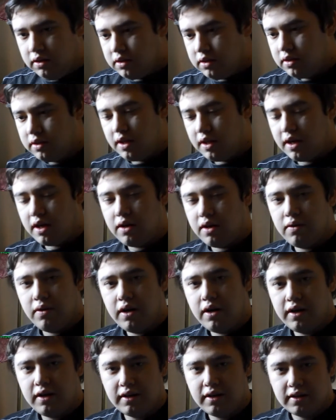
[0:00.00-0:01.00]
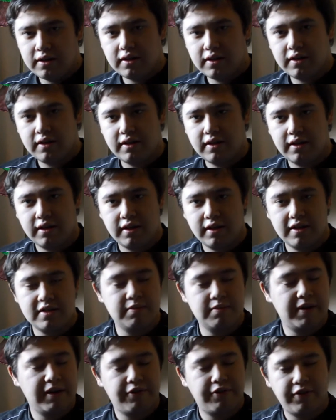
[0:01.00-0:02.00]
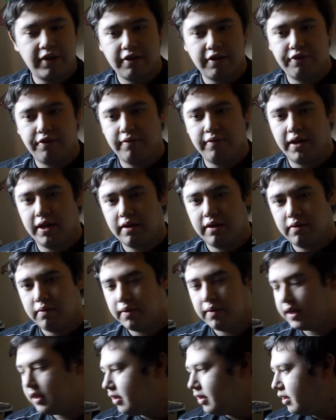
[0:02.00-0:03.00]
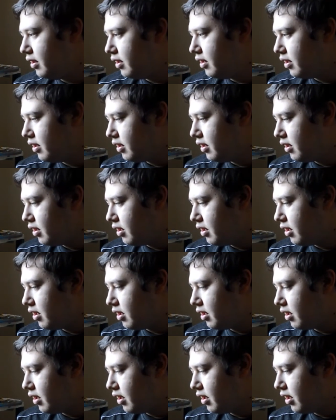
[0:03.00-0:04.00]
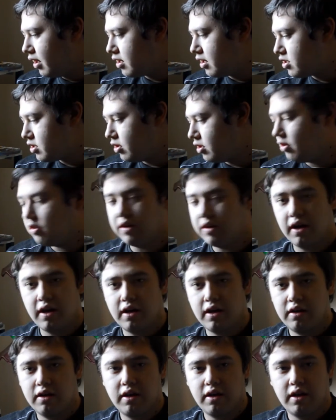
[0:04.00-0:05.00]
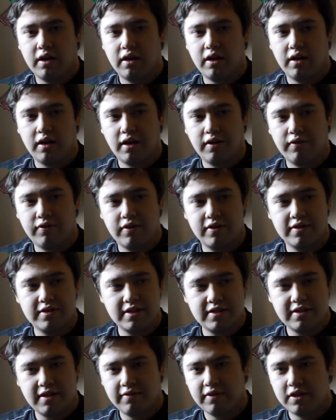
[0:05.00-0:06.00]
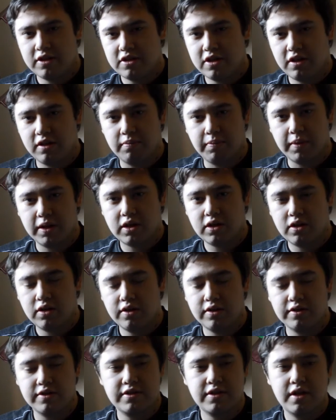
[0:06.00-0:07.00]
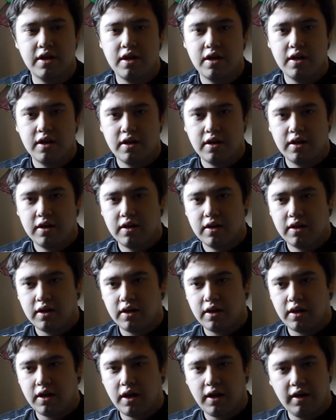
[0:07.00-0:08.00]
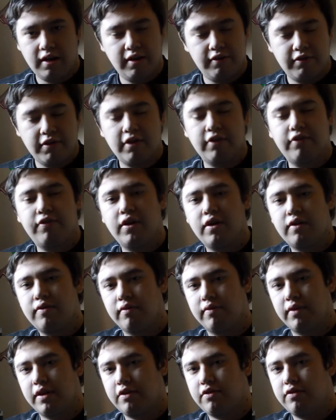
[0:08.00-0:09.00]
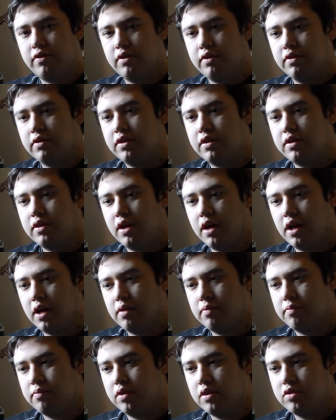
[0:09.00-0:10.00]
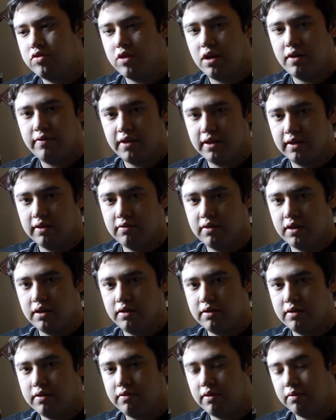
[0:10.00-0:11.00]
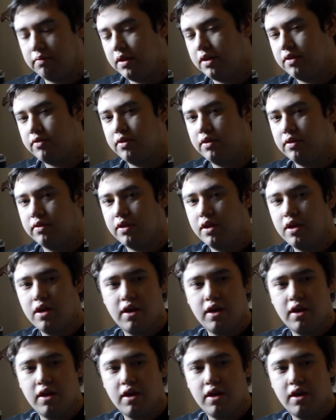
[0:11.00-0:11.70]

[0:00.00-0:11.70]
Now, it's a big thing for me. When I saw it, I thought, is this having a joke? Because I live not far from Litchfield, drive down the road from Litchfield.